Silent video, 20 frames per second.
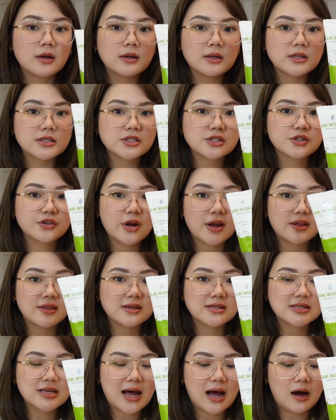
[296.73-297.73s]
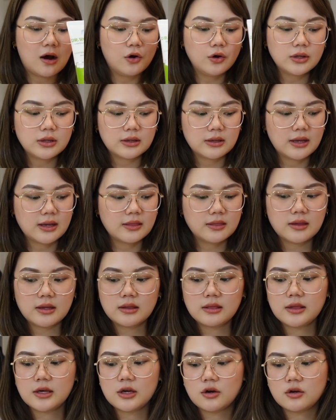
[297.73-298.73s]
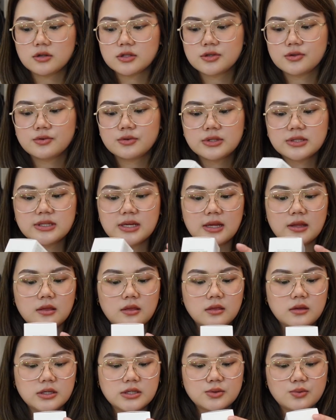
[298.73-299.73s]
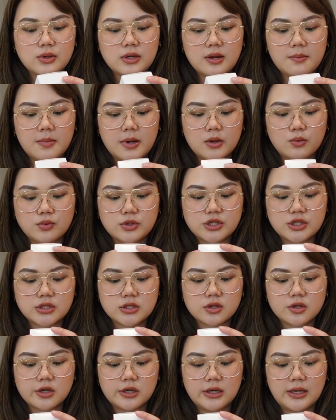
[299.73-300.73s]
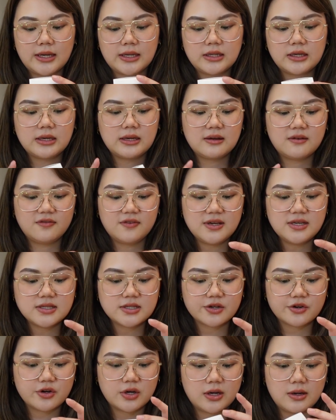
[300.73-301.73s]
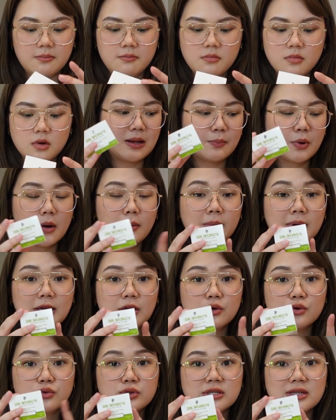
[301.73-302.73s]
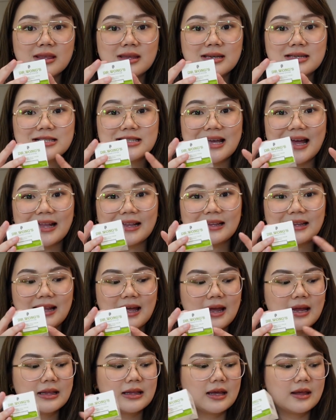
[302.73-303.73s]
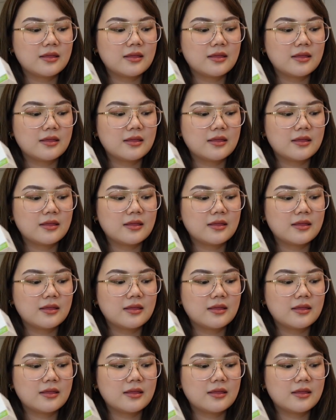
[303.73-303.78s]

let's try this out. And then they also sent this one naman, which is their lightening face cream. I'll probably use this at night